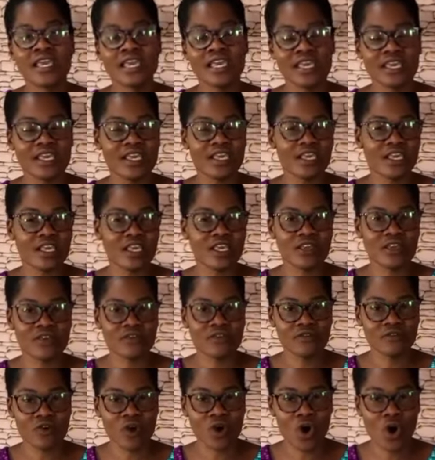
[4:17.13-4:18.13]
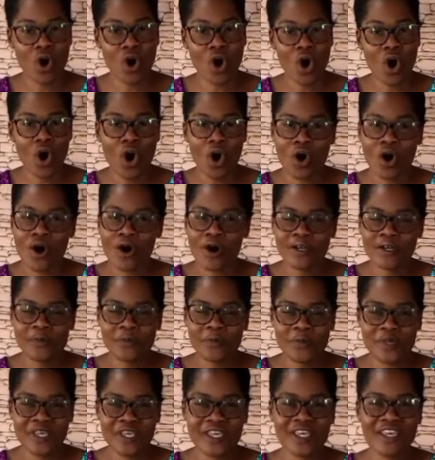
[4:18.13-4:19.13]
If God
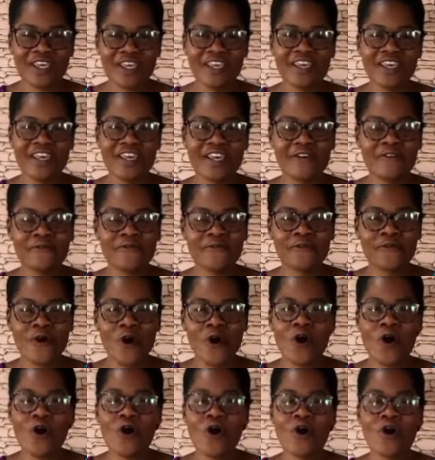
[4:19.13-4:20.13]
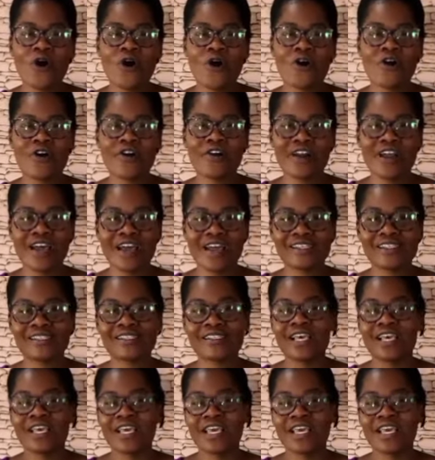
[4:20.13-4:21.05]
be for us,